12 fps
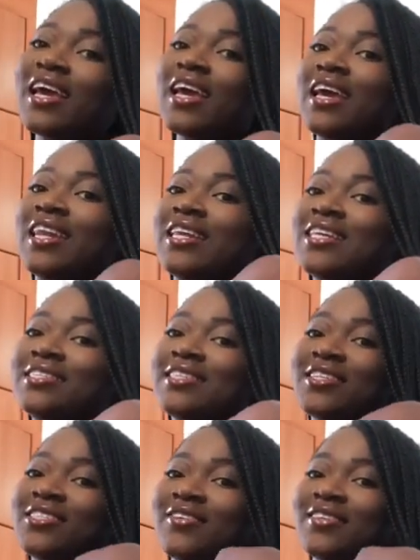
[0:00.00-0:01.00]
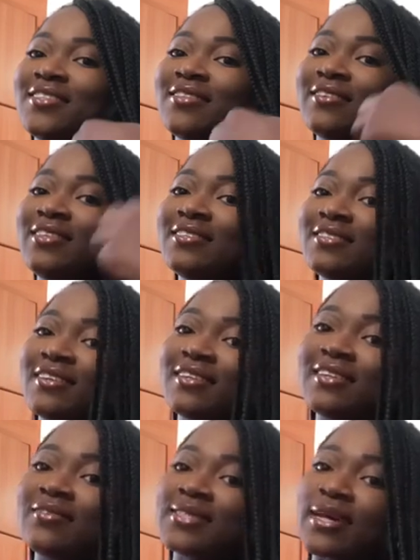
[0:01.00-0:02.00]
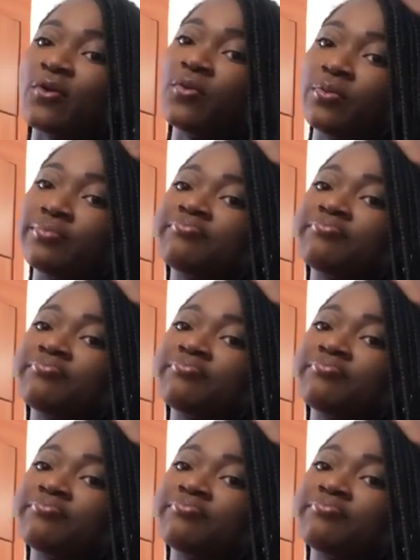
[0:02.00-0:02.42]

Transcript: and he's Nigerian. So instantly it was like, oh,